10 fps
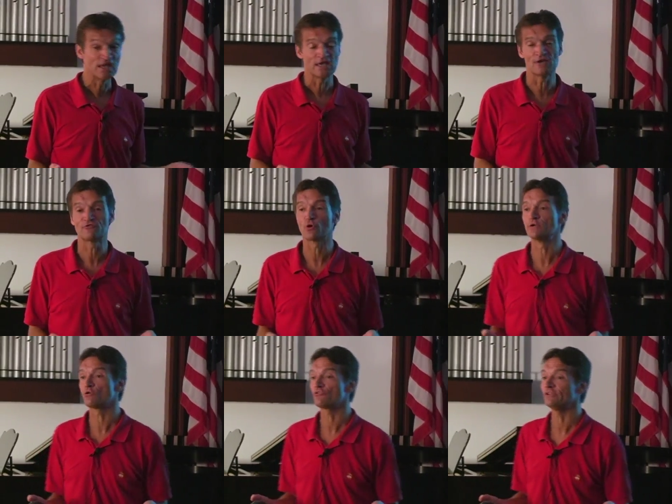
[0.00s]
If your
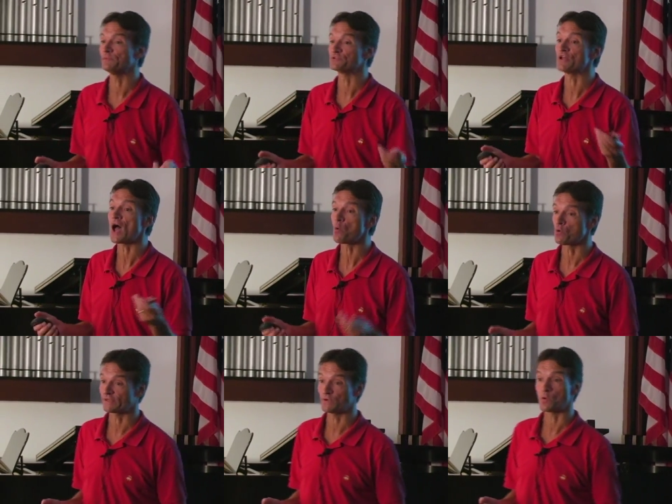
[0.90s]
endothelium is not
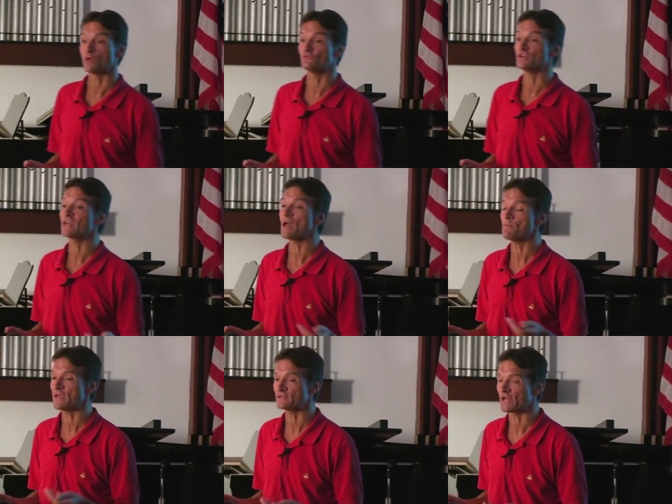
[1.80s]
working well, if you can't
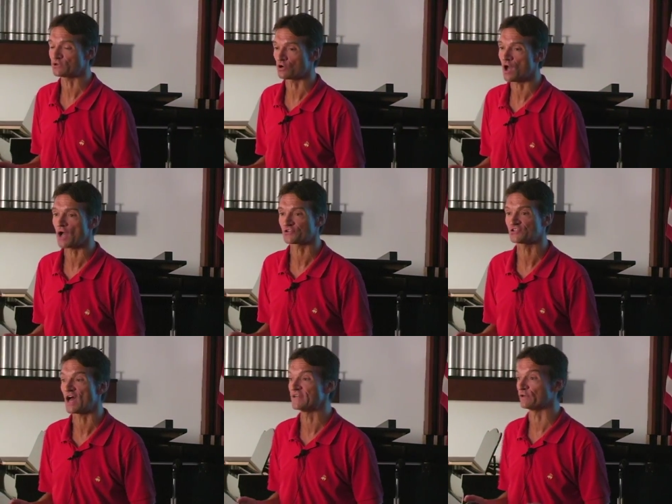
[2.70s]
make nitric
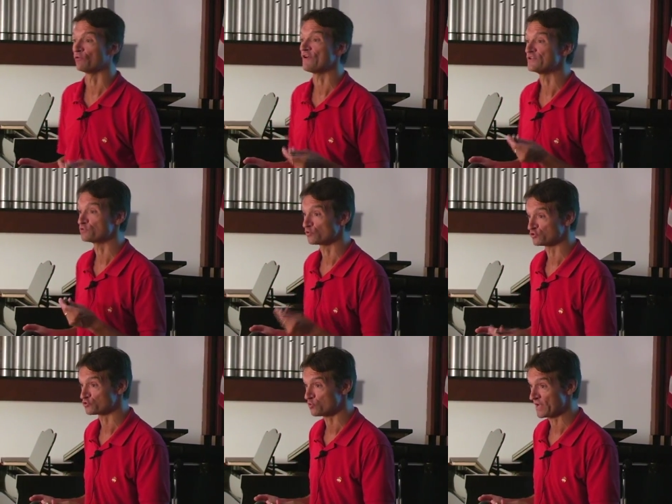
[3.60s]
oxide, it'll
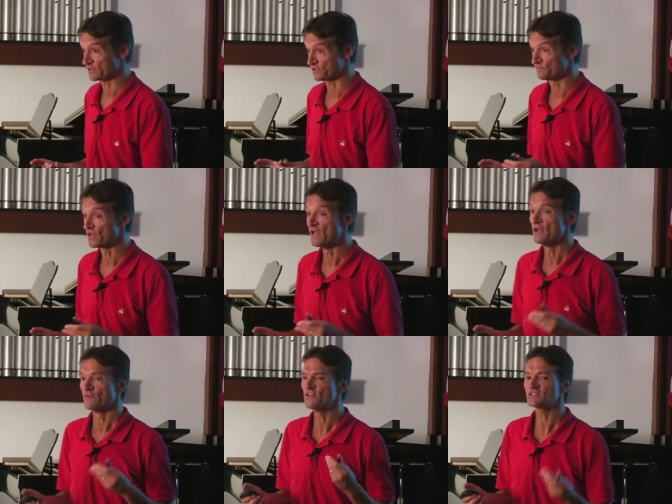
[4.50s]
vasoconstrict.
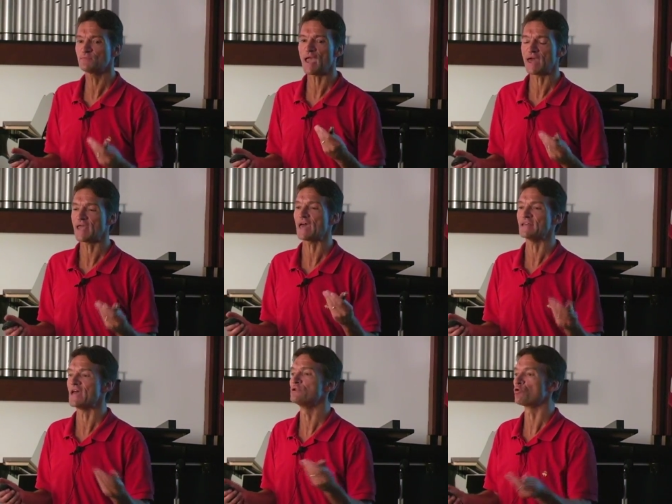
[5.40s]
This man
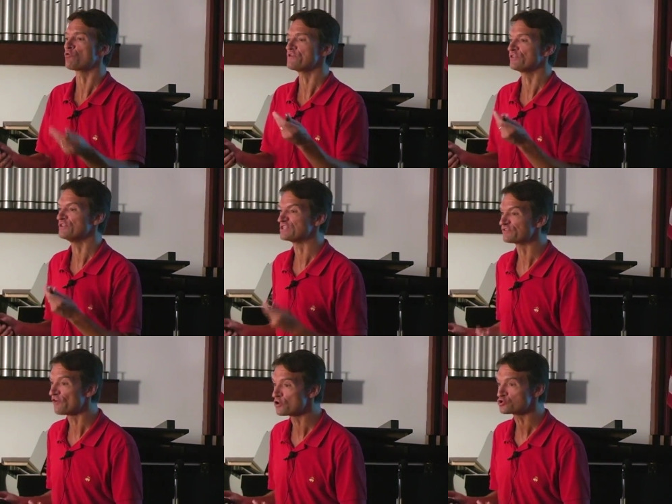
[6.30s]
had endothelial
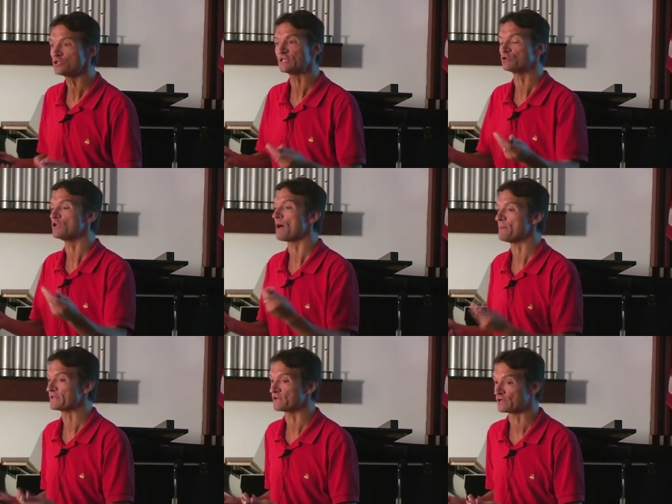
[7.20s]
dysfunction. He could not
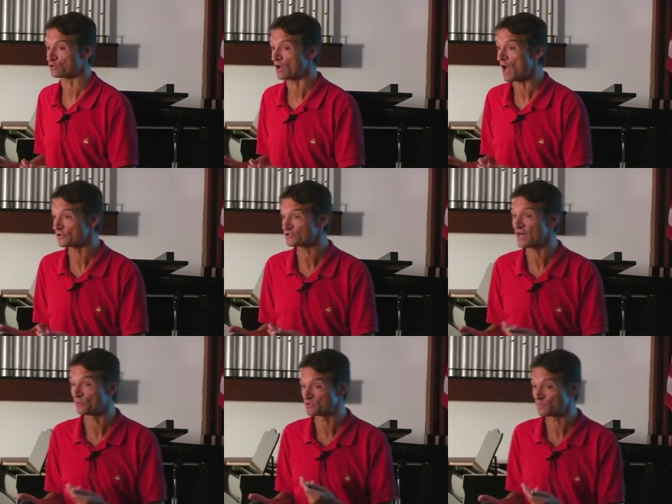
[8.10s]
make nitric
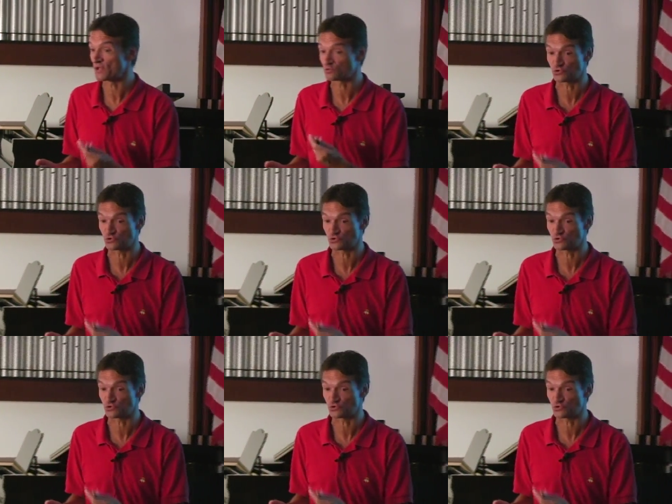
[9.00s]
oxide in response to